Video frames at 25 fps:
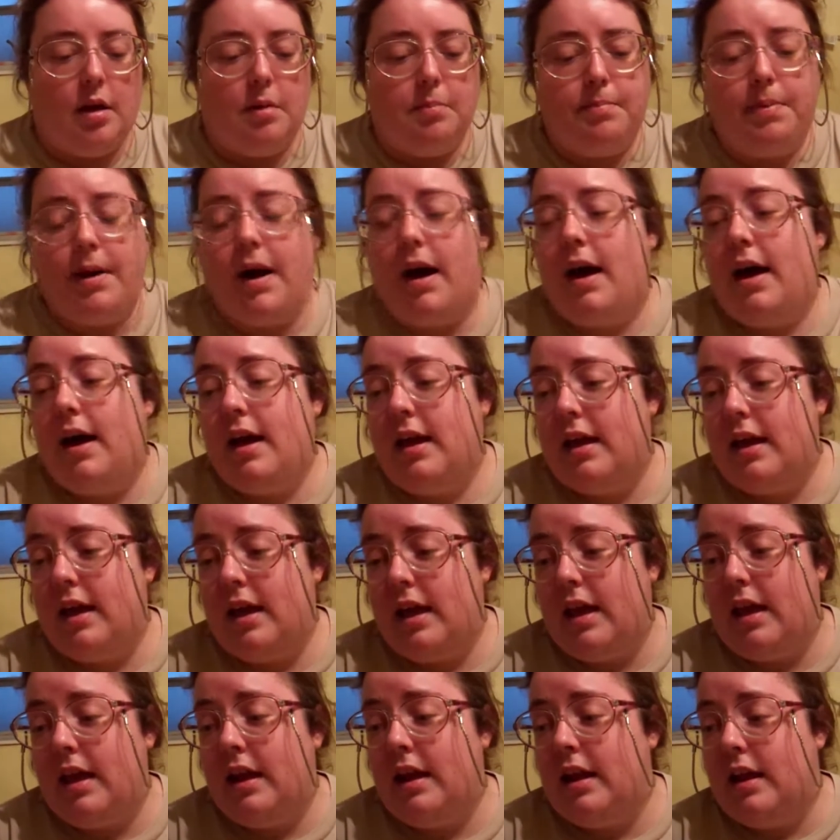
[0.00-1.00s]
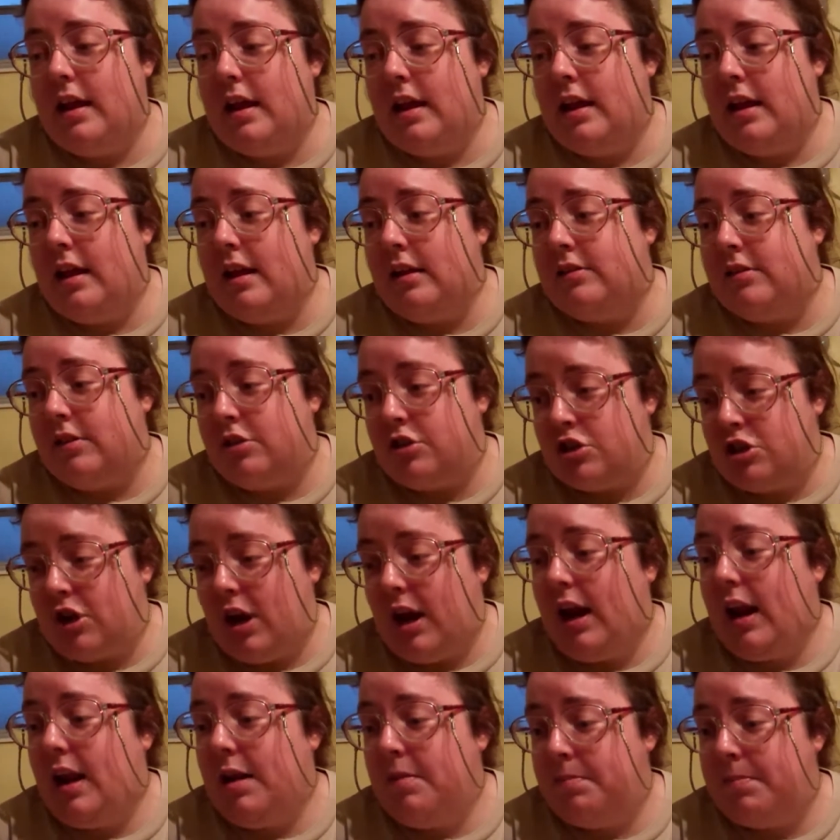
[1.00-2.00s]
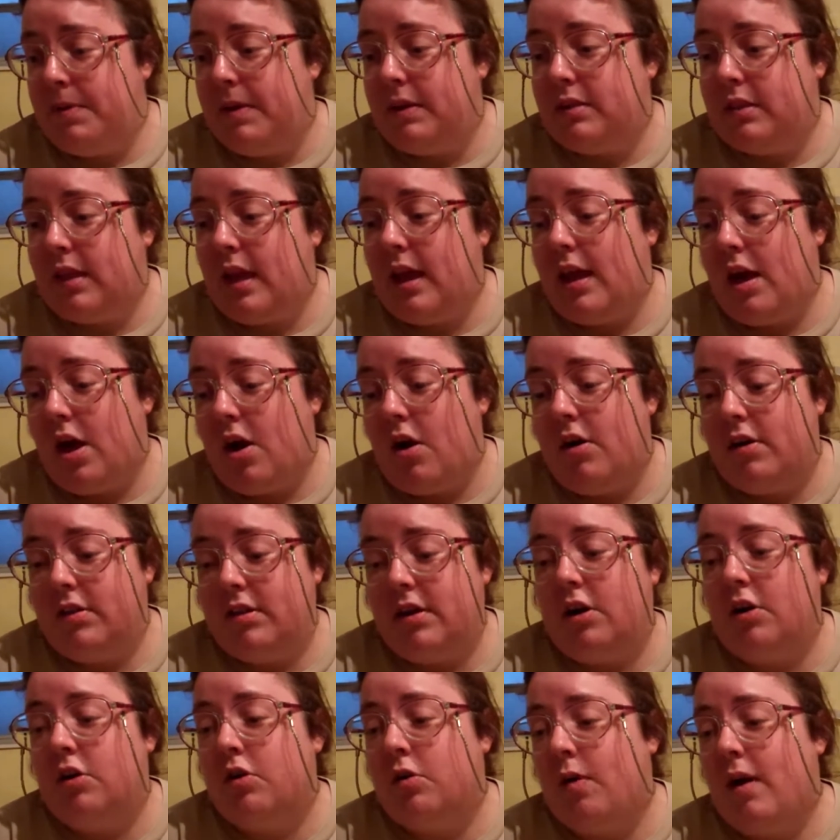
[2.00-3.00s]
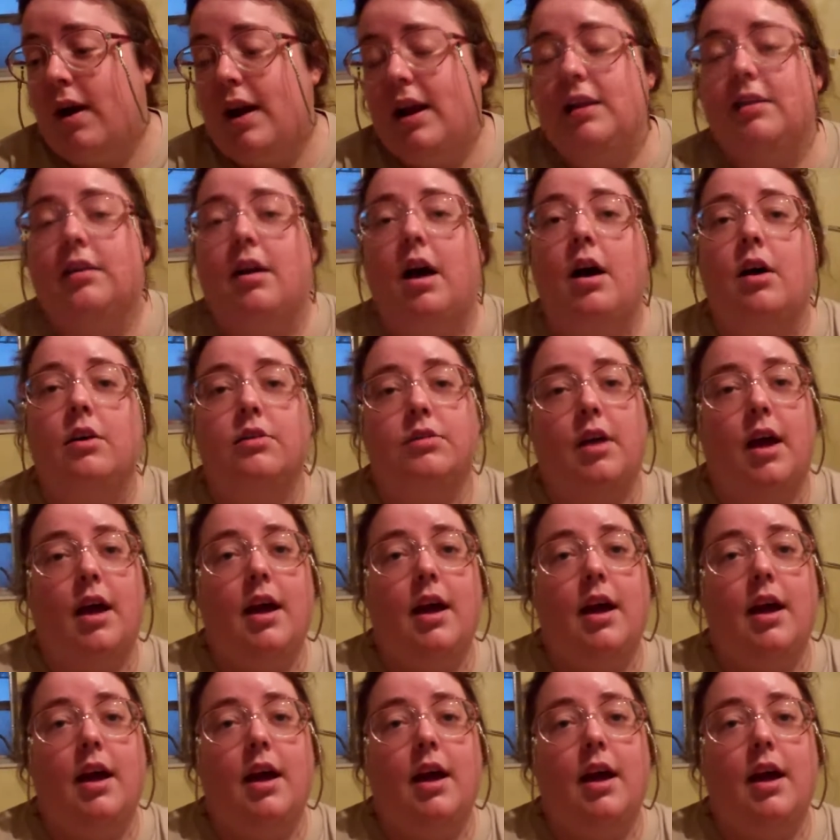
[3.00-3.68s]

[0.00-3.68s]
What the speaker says: but it's a shame, but they're great dolls.